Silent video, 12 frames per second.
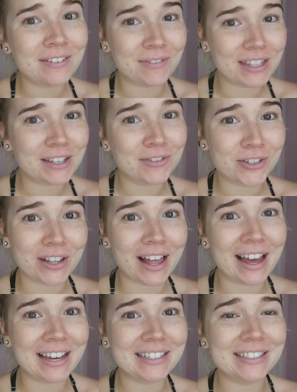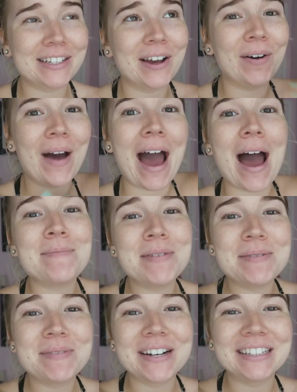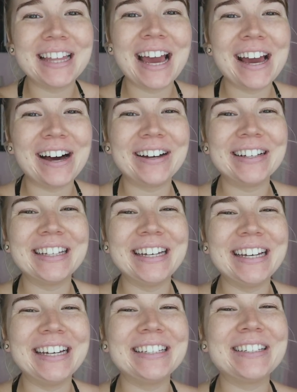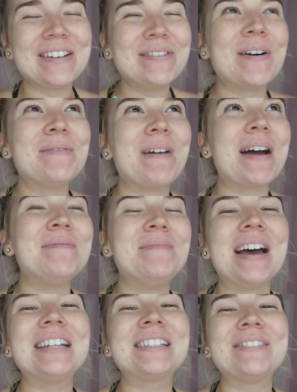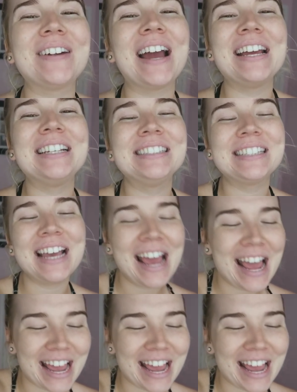the 5th of July, so happy birthday, Ollie, to my best friend